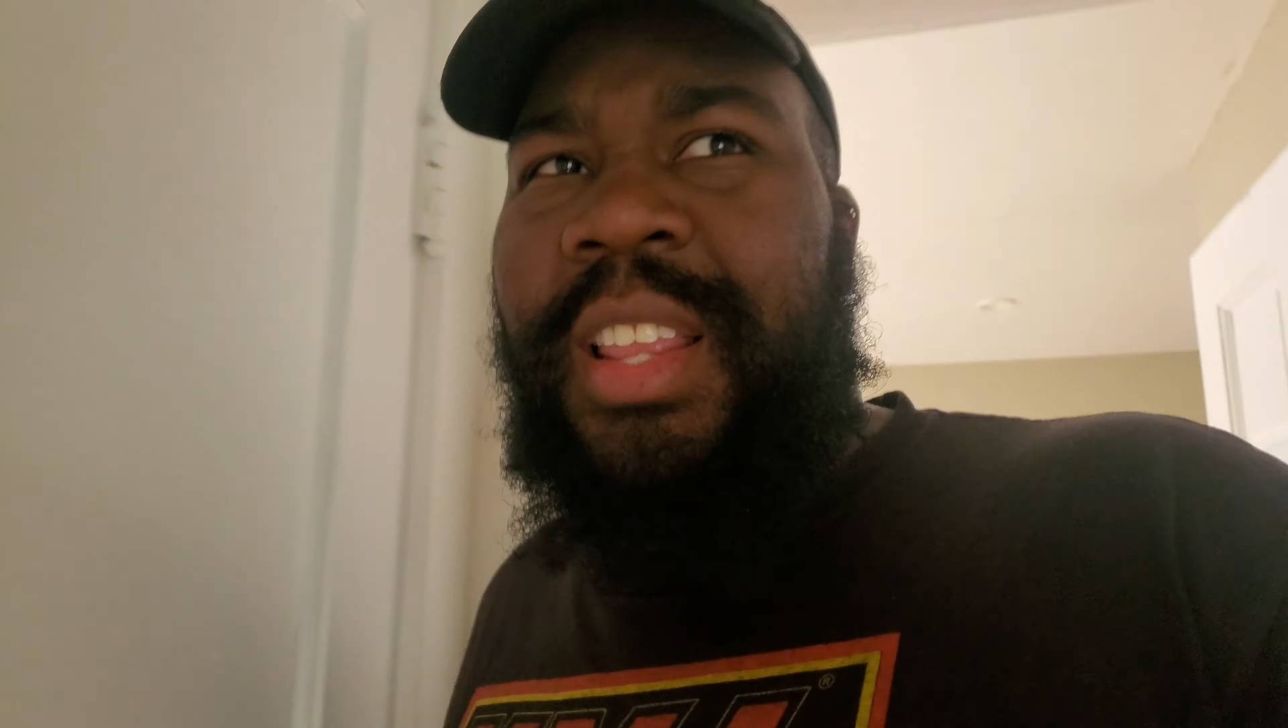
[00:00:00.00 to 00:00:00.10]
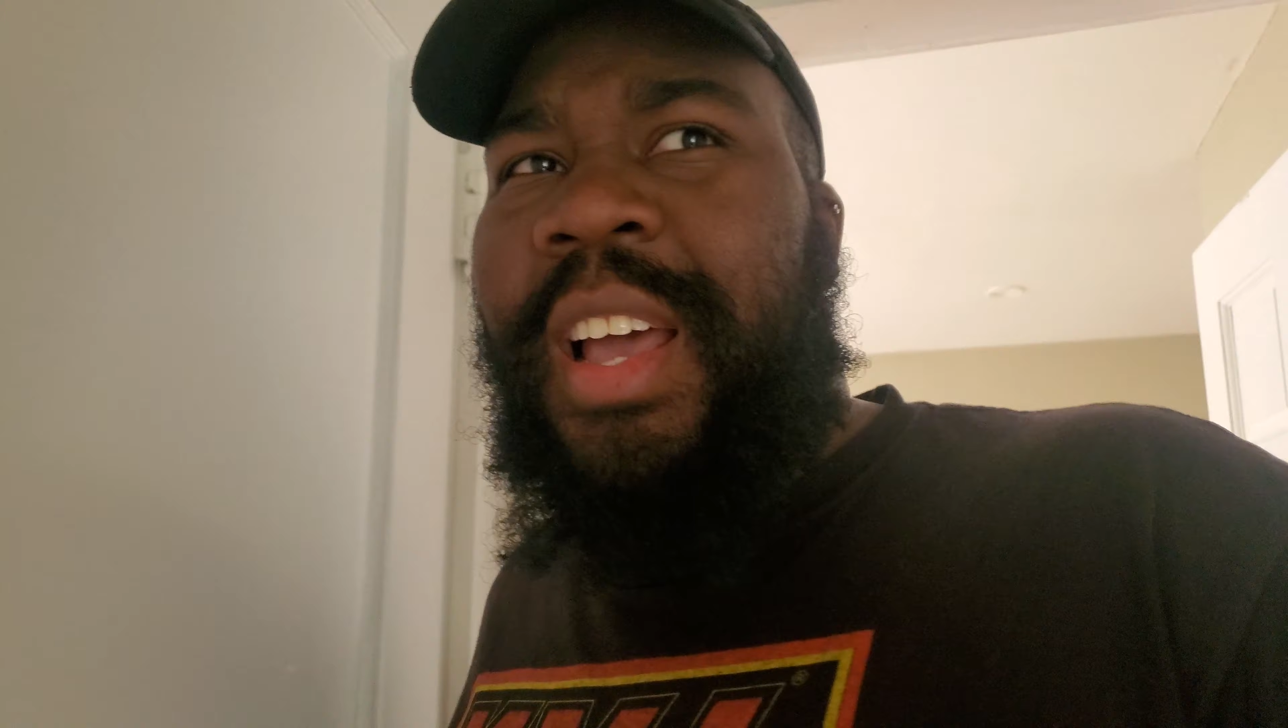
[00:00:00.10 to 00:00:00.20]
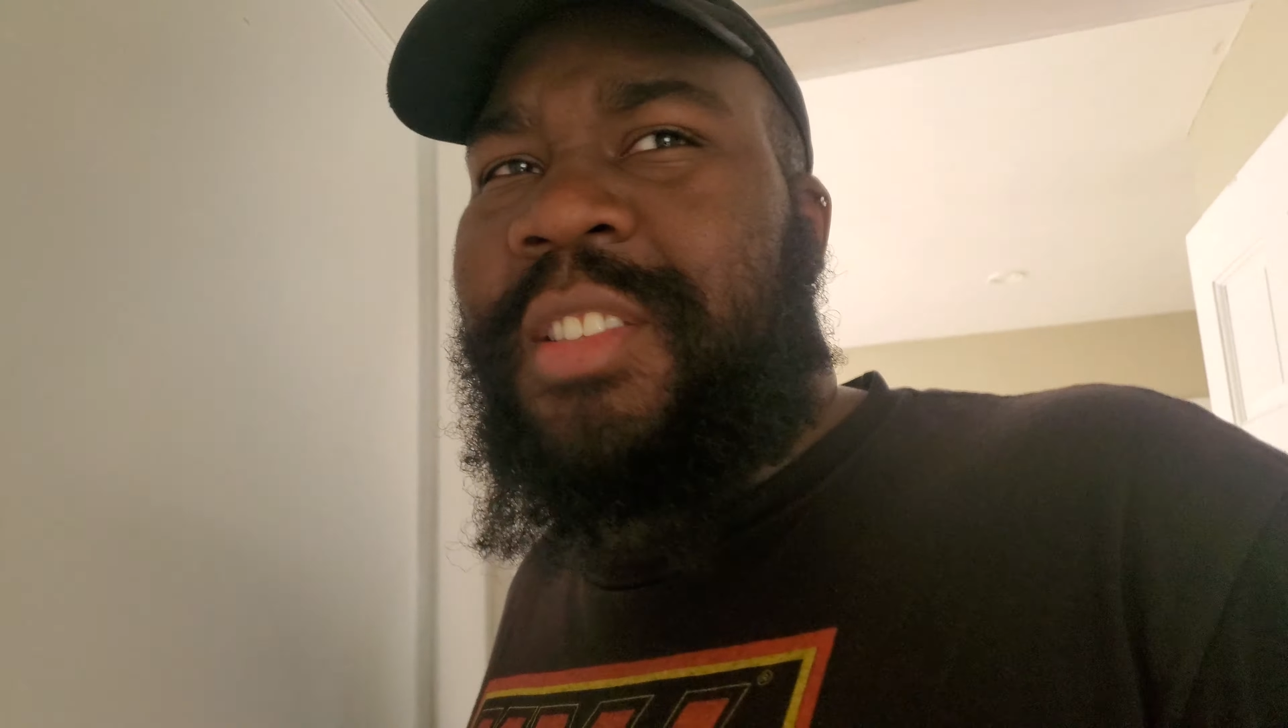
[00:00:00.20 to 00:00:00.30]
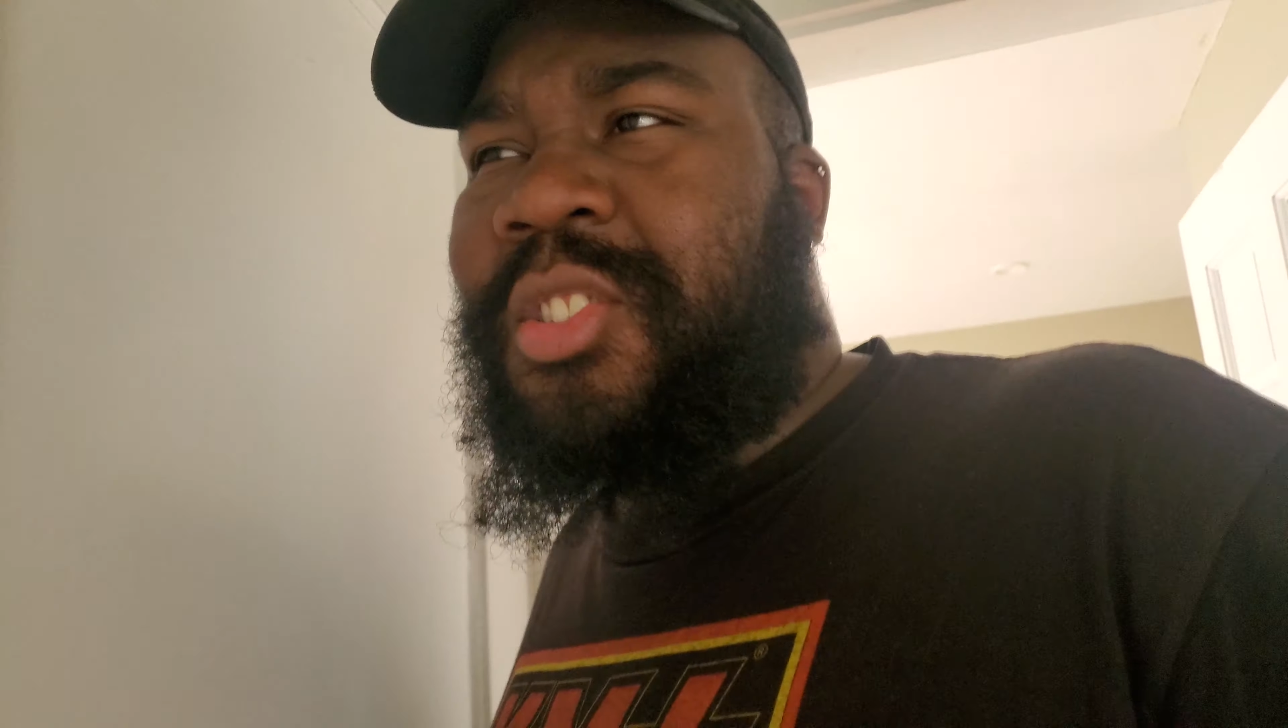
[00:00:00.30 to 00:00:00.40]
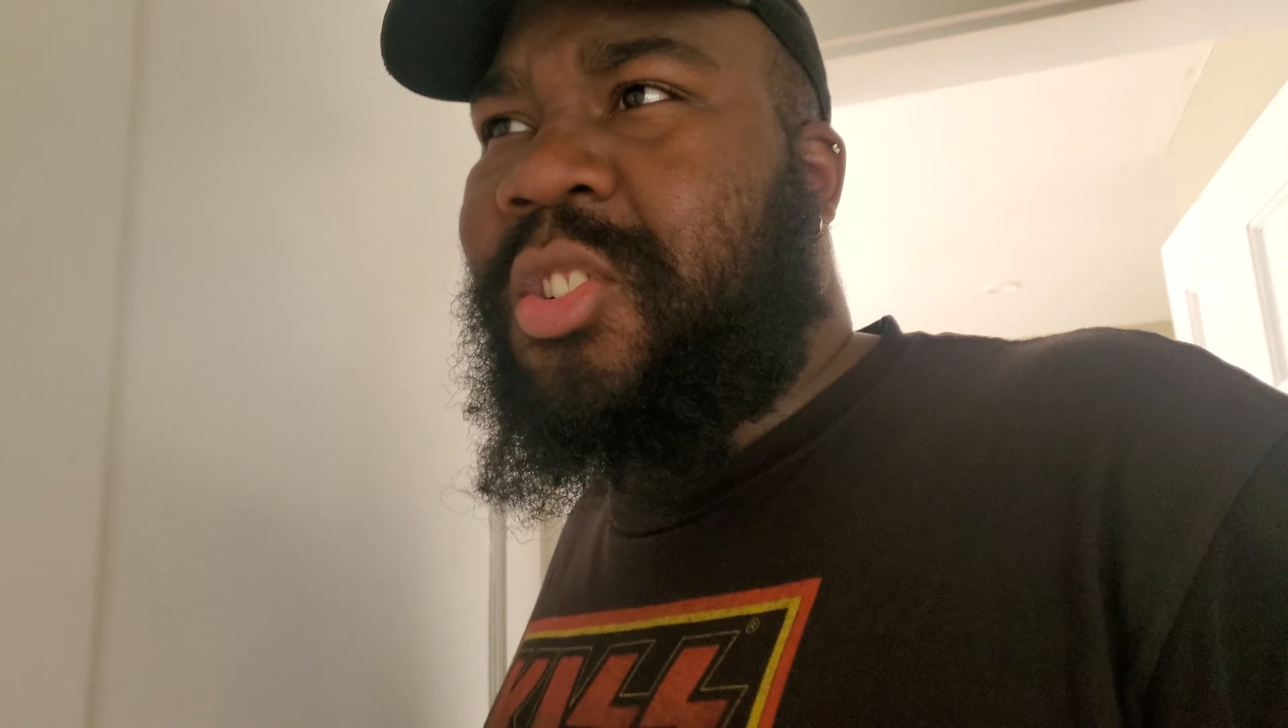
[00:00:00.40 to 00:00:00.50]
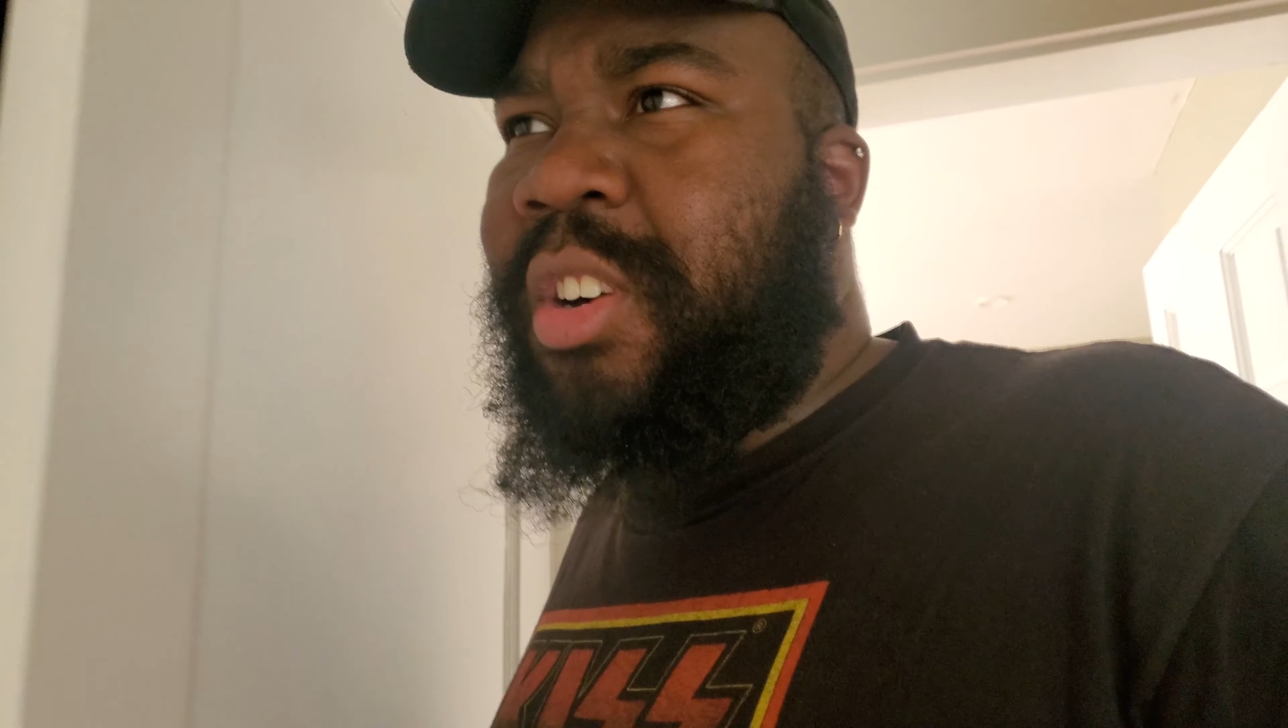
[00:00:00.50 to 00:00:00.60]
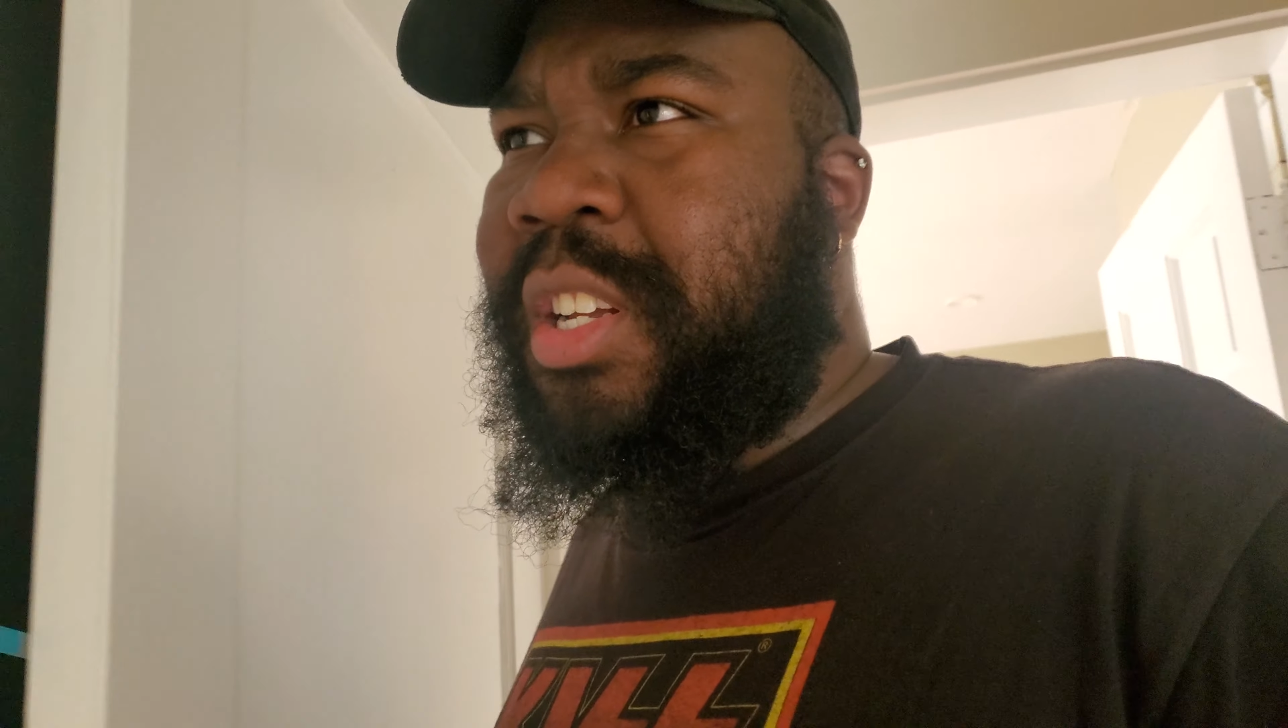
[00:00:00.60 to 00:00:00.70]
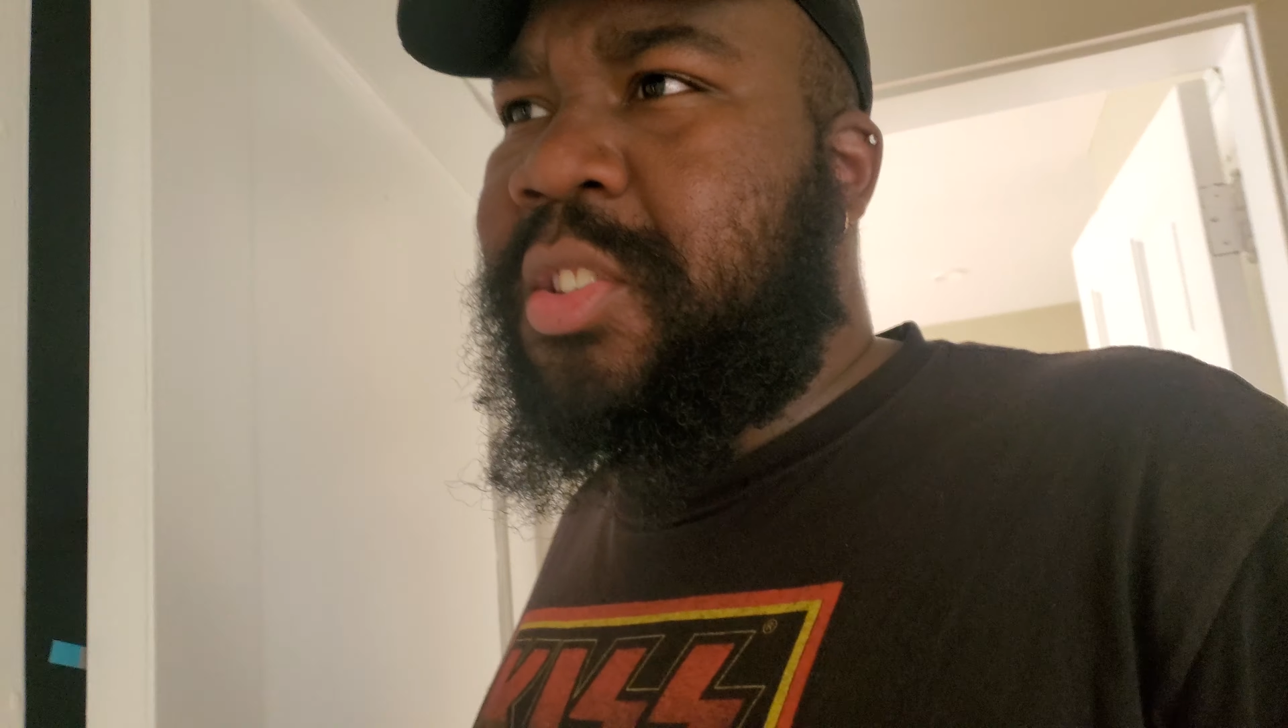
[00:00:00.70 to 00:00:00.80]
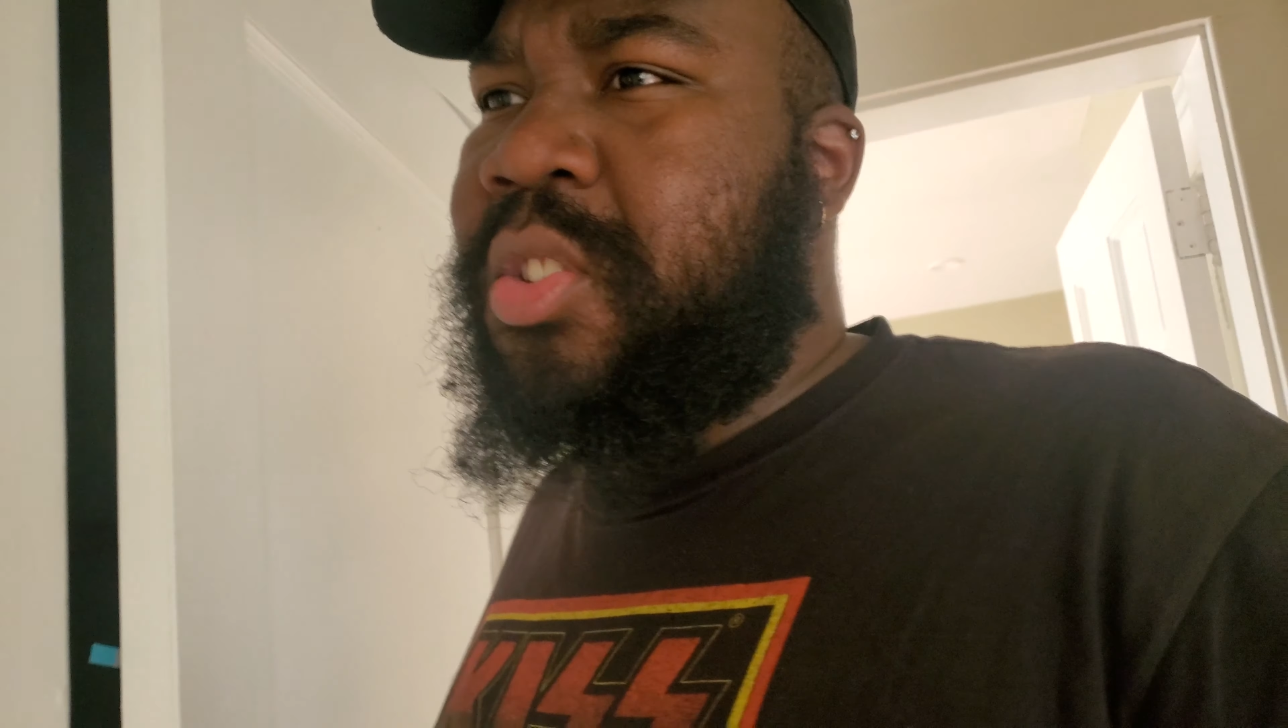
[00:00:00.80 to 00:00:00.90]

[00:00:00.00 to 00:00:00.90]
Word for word: that started